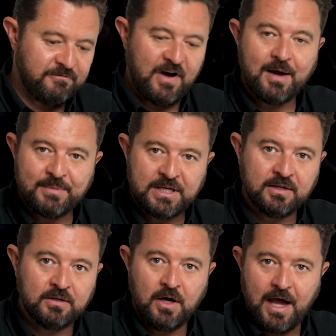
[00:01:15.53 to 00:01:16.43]

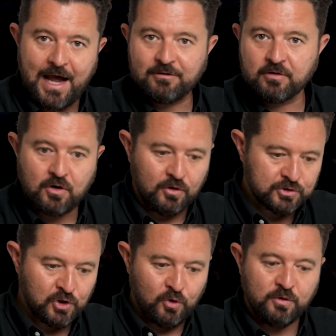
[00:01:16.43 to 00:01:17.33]
farming,
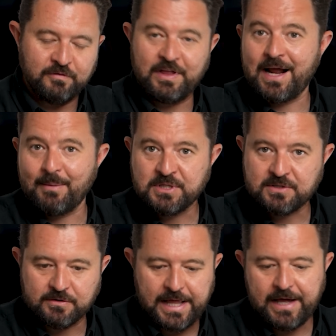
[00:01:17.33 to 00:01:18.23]
agriculture, all of that happens
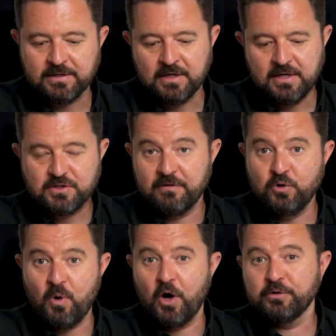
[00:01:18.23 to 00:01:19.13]
on land. So if
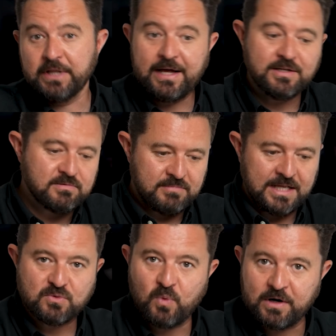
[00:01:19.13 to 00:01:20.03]
you own land,
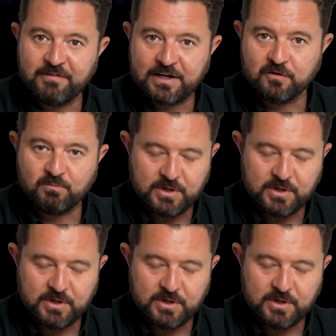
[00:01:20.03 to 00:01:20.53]
that's one factor of